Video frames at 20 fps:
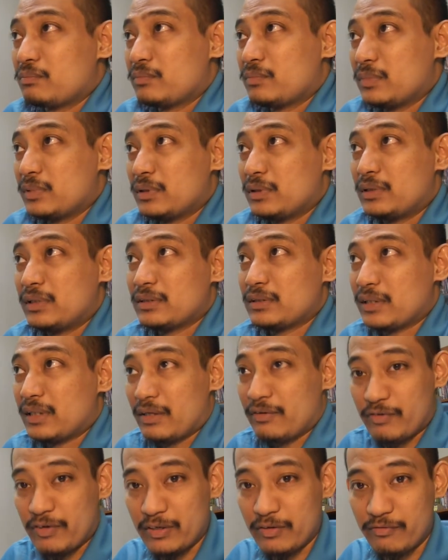it doesn't
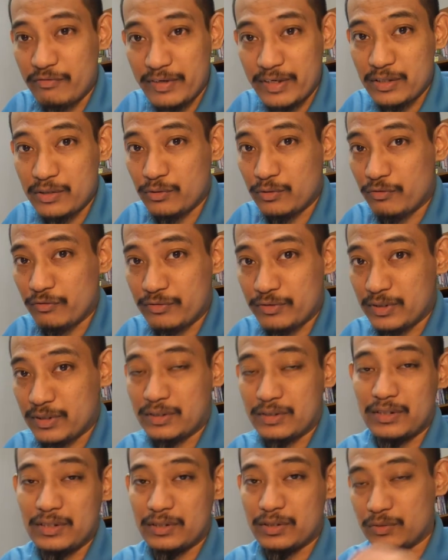have any value.
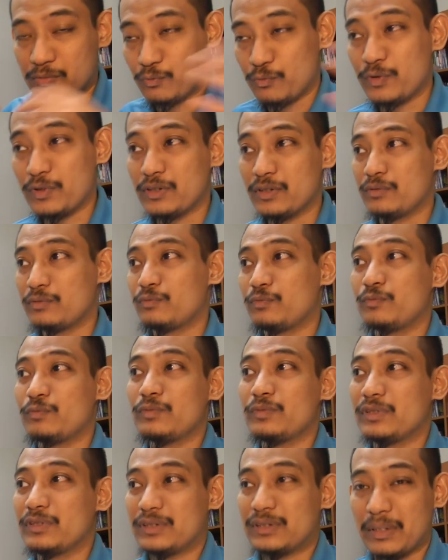This world
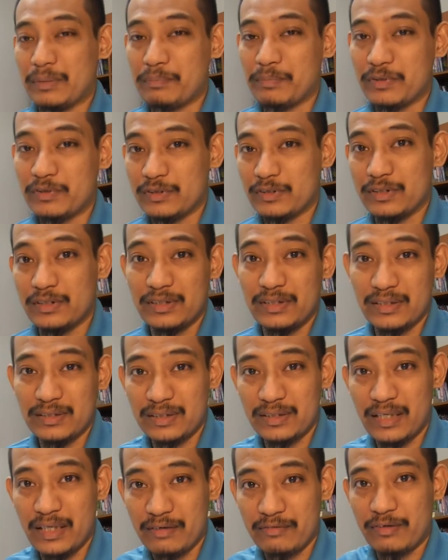is temporary. It
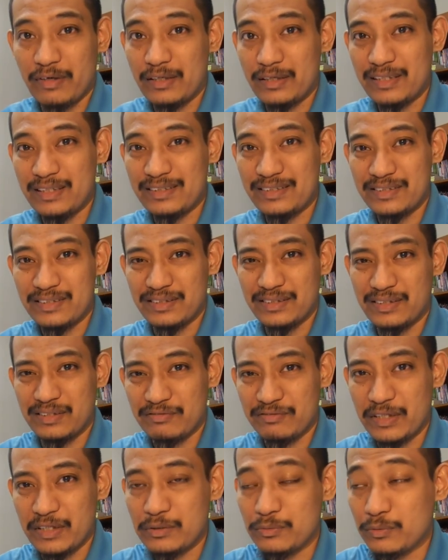doesn't have any intrinsic
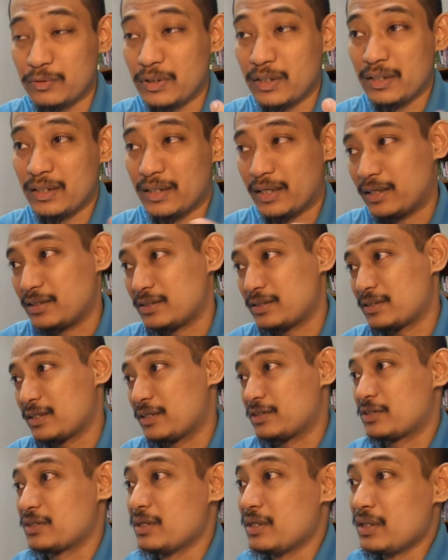value as
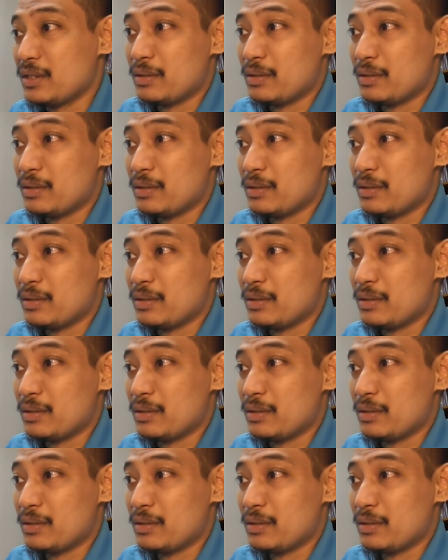such.